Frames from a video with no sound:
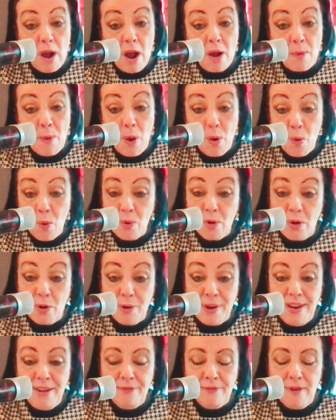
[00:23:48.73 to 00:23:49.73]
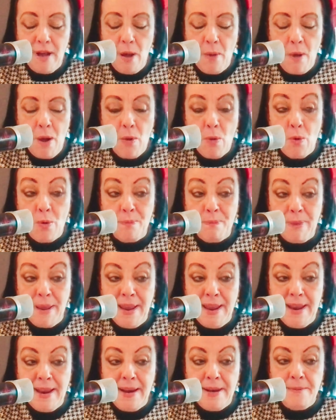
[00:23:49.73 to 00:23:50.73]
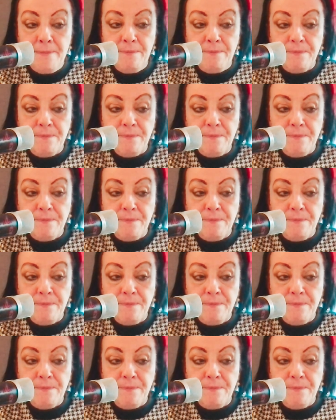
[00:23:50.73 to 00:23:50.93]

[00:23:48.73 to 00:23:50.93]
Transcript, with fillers: our own grief, our own pain.